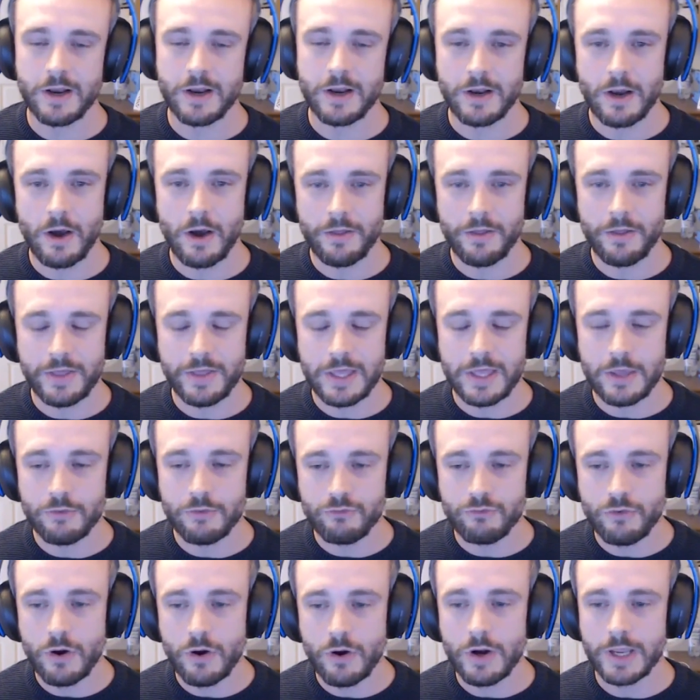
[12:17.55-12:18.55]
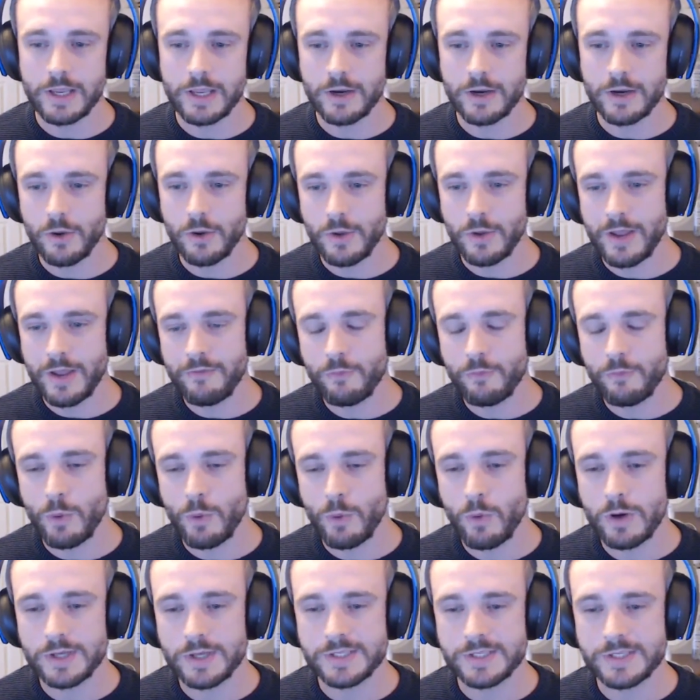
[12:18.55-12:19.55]
And I think you're right. You know, if
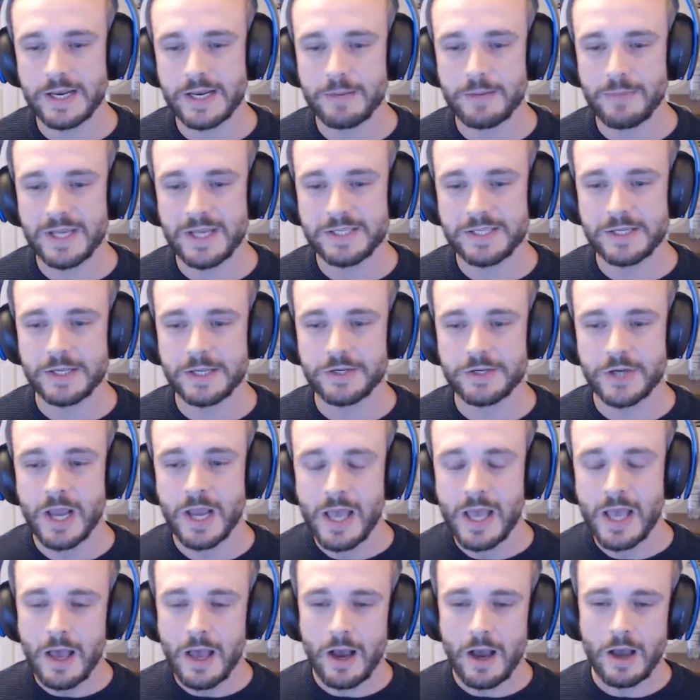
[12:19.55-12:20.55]
we want to send a message,